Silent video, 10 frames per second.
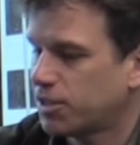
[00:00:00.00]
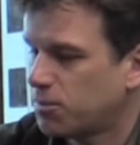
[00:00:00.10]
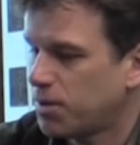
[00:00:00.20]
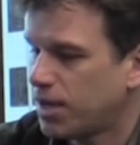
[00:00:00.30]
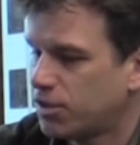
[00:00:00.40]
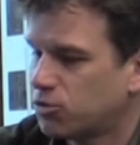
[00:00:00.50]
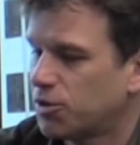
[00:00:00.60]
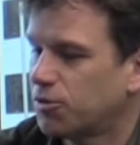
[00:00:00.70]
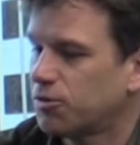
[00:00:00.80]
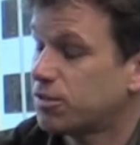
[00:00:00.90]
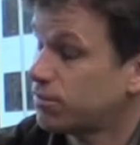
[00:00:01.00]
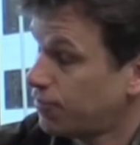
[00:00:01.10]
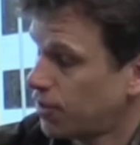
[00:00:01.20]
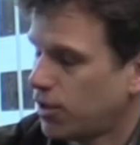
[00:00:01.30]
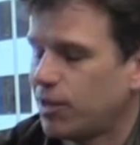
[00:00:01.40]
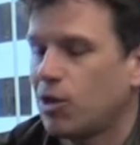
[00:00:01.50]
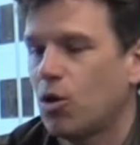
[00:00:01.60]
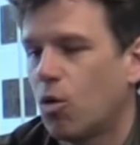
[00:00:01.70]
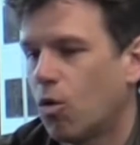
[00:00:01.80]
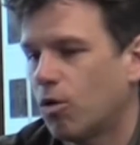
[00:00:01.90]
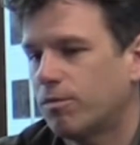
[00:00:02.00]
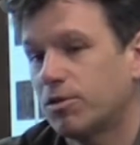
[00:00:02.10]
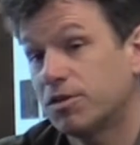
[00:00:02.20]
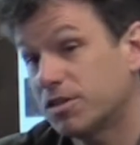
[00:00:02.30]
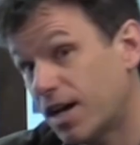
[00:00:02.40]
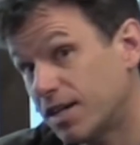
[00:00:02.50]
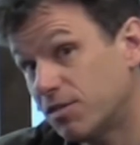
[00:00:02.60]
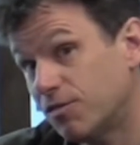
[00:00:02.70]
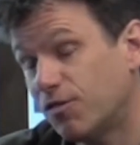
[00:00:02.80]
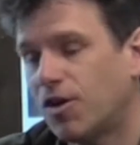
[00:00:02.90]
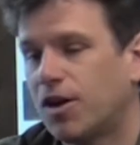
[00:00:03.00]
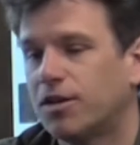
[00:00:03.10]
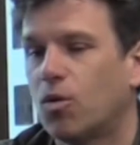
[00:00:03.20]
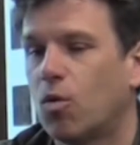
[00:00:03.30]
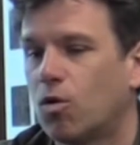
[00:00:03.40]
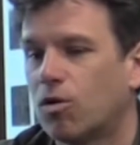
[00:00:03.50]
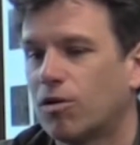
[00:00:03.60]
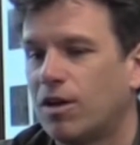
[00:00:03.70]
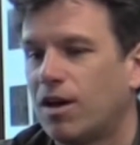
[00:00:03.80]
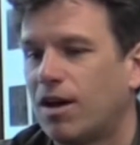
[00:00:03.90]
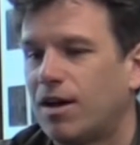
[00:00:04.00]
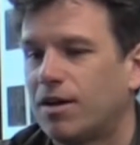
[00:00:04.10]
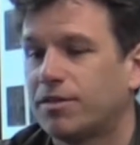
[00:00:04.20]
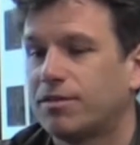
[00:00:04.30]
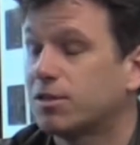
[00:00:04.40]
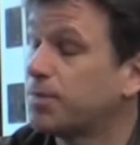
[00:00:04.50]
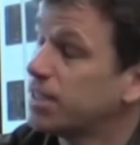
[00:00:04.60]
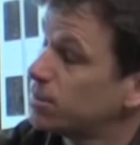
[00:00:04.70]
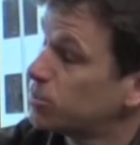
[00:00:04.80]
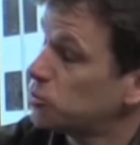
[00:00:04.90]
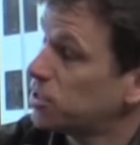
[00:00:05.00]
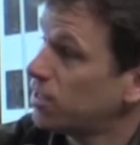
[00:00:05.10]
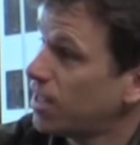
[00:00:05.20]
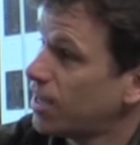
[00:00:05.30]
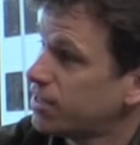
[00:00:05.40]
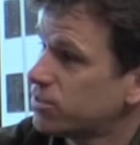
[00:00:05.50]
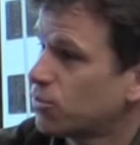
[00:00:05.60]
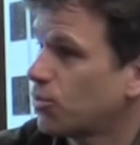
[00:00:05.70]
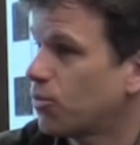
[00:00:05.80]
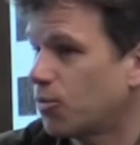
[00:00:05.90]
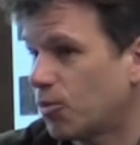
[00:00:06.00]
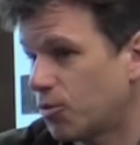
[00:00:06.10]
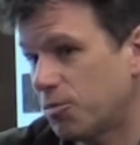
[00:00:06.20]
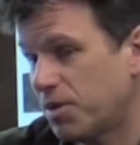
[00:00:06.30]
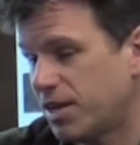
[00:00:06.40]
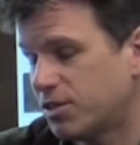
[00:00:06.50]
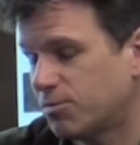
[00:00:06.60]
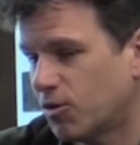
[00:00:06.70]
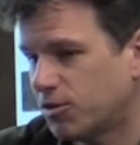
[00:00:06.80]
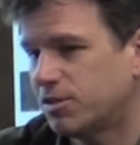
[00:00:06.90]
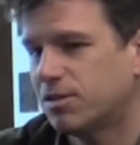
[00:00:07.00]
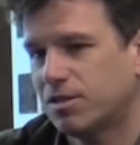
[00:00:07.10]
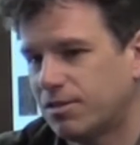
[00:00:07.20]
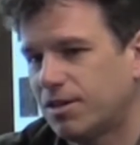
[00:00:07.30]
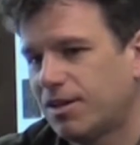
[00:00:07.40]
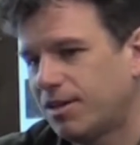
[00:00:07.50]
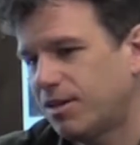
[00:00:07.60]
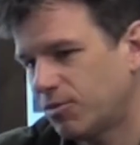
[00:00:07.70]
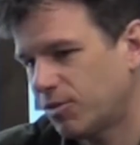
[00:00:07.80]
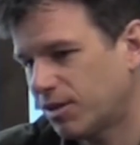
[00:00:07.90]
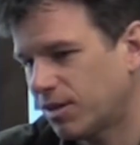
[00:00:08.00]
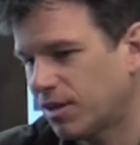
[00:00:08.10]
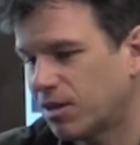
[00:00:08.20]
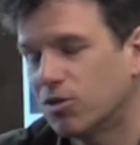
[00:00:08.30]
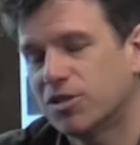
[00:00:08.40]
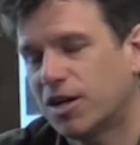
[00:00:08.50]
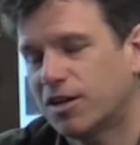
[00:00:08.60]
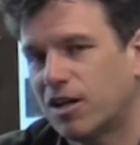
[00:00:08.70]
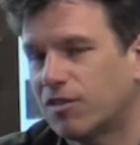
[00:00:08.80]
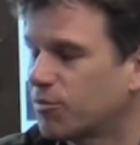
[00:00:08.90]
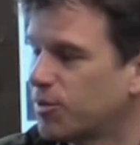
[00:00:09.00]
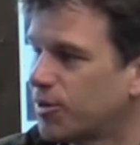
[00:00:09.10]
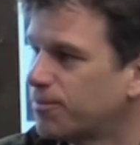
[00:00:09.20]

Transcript: on the page, whether it's font or the size of the font or the spacing between lines or the page margins, and it goes on and on from there.